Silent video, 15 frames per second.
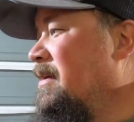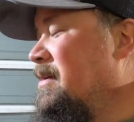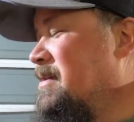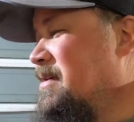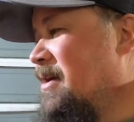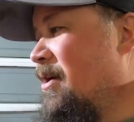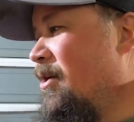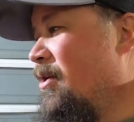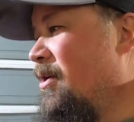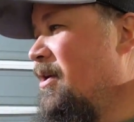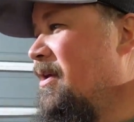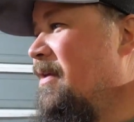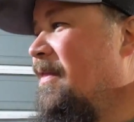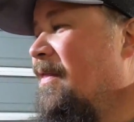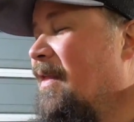So
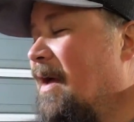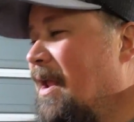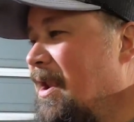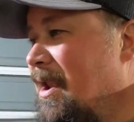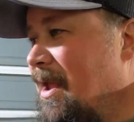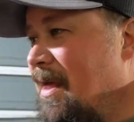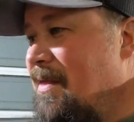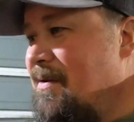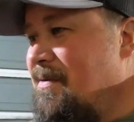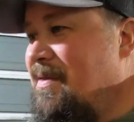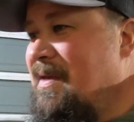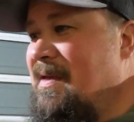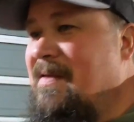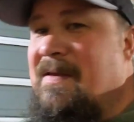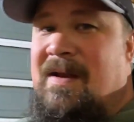another
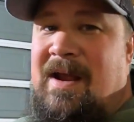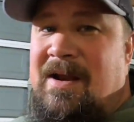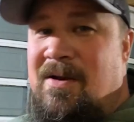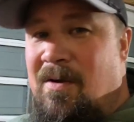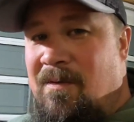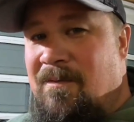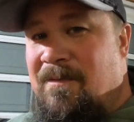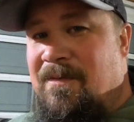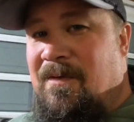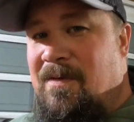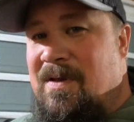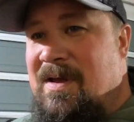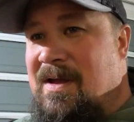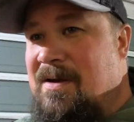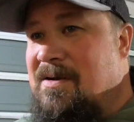thing that I don't
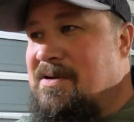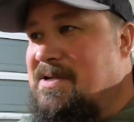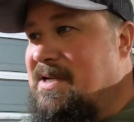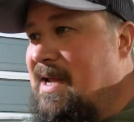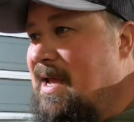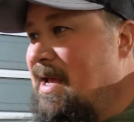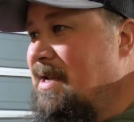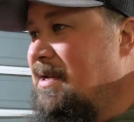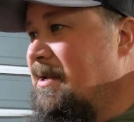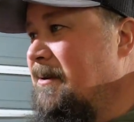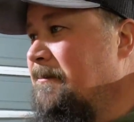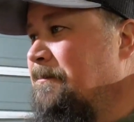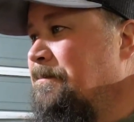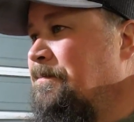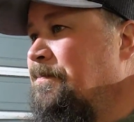fully
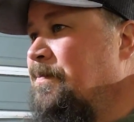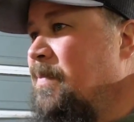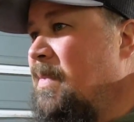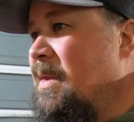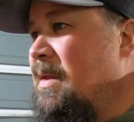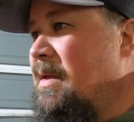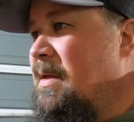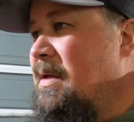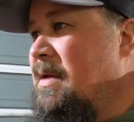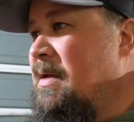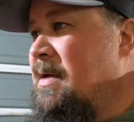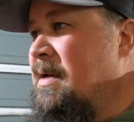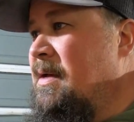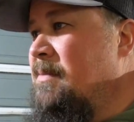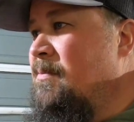understand,
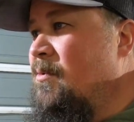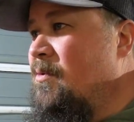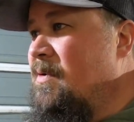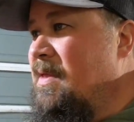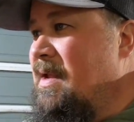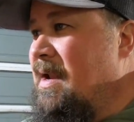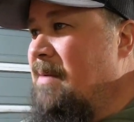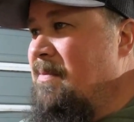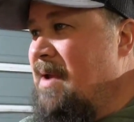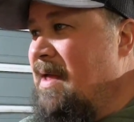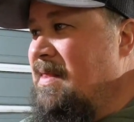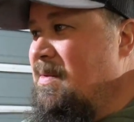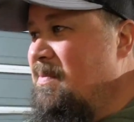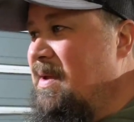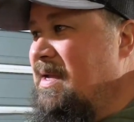or that I'm
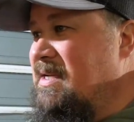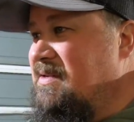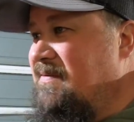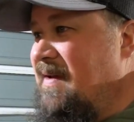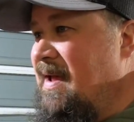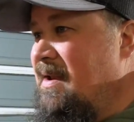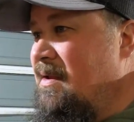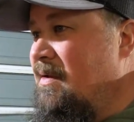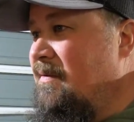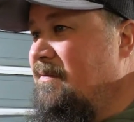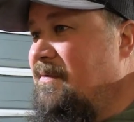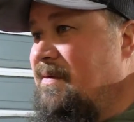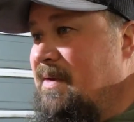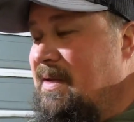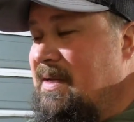not the biggest fan
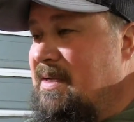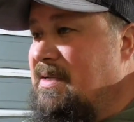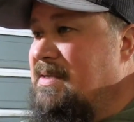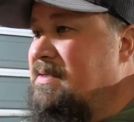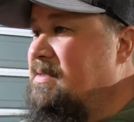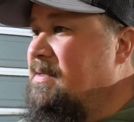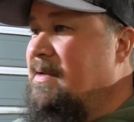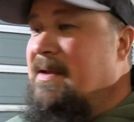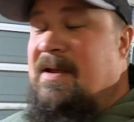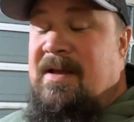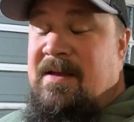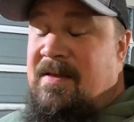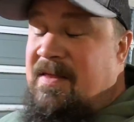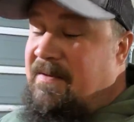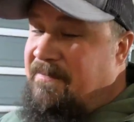of, is
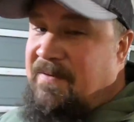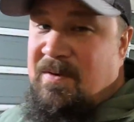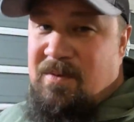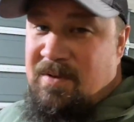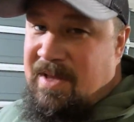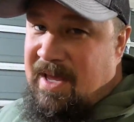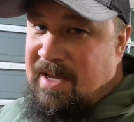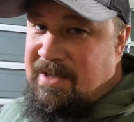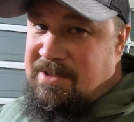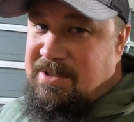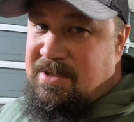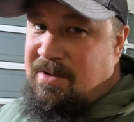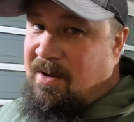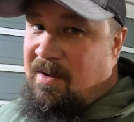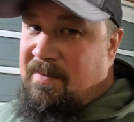the fuel
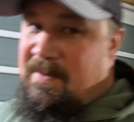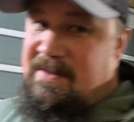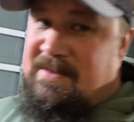gauge on